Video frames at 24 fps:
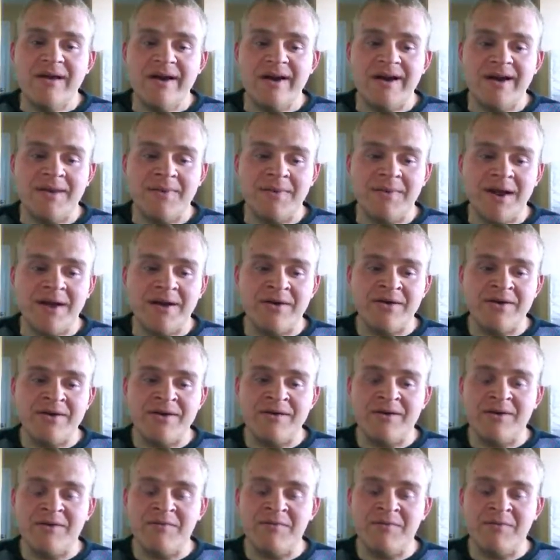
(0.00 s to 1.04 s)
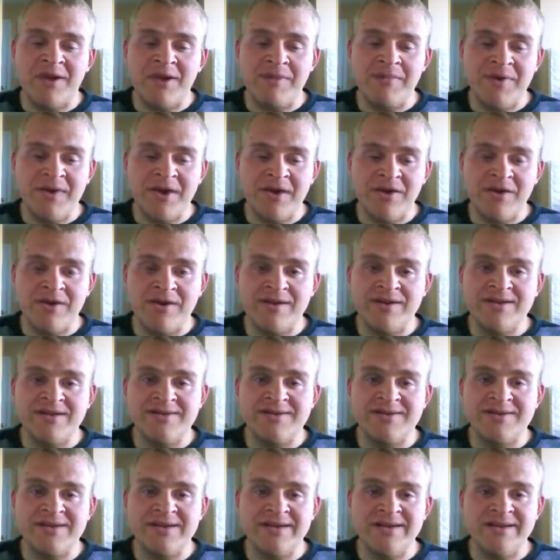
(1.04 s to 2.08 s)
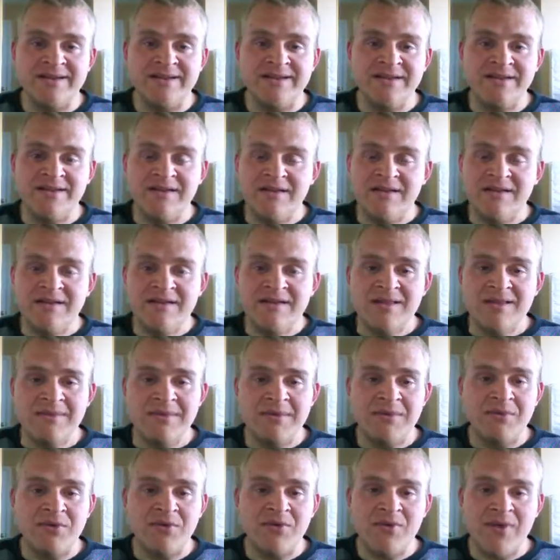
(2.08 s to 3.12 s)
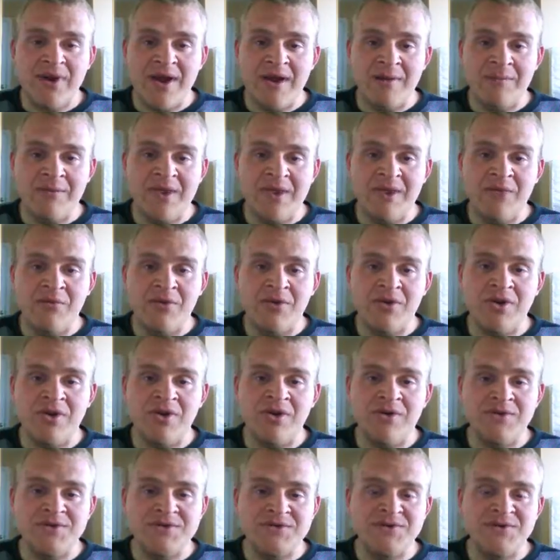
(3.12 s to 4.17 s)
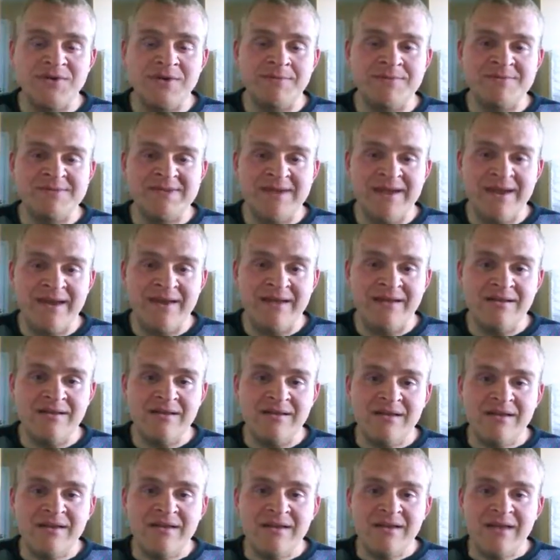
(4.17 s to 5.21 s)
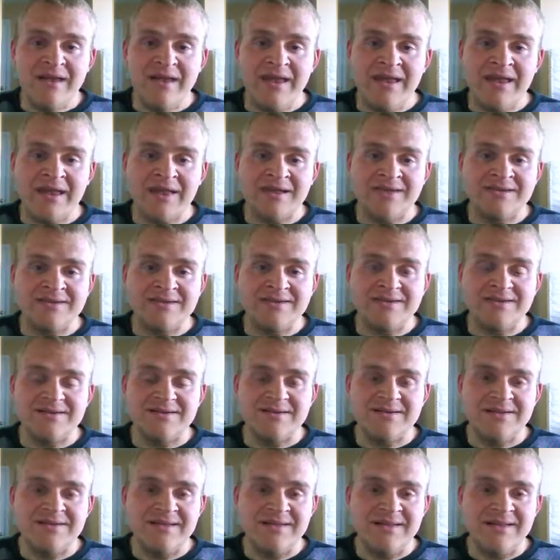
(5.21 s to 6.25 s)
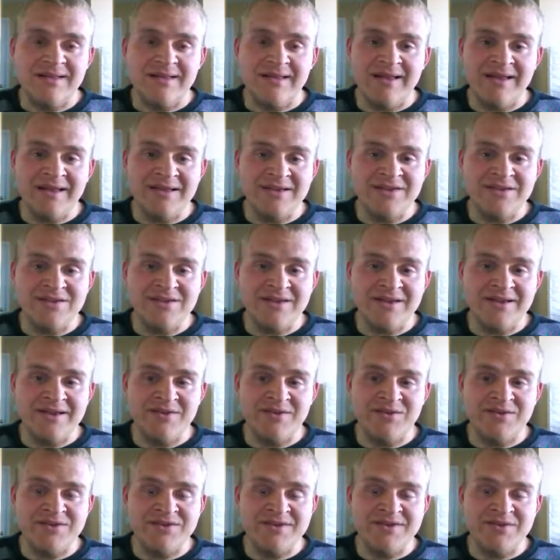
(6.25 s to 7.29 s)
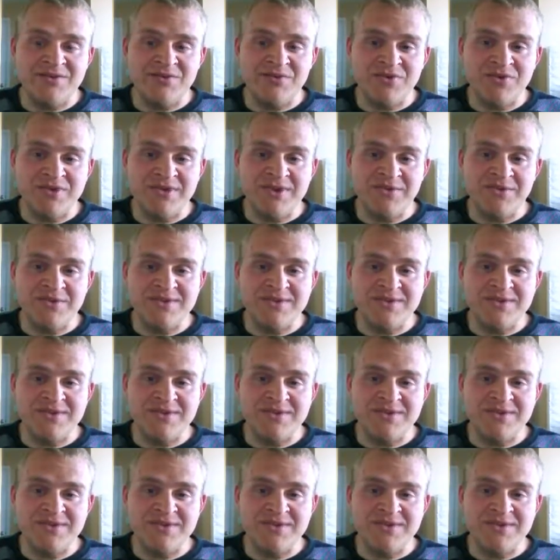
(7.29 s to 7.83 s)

I my parents and the people around me were so upset, and it just really